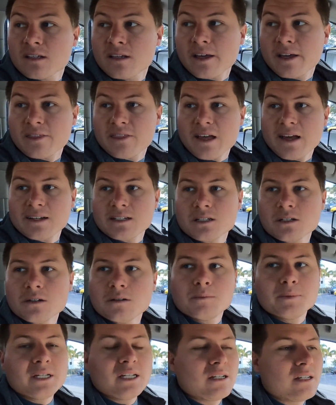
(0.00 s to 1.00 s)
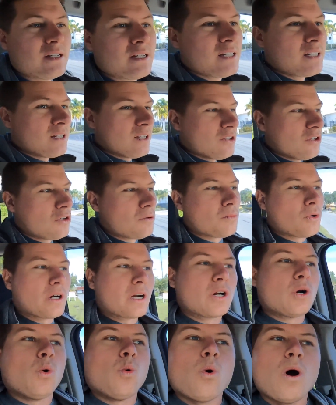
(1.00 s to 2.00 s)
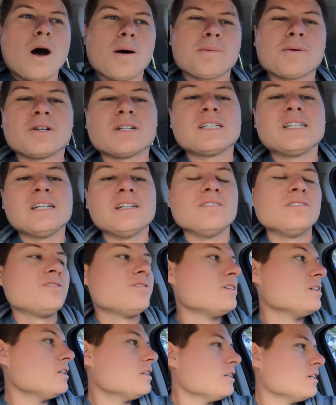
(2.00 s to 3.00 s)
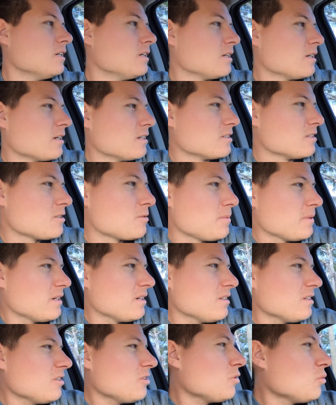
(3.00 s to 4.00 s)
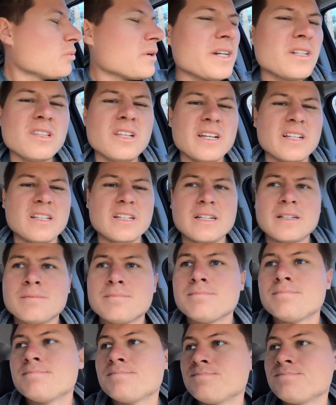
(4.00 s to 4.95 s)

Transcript: get that to be a little more cooperative because it's been a little weird lately.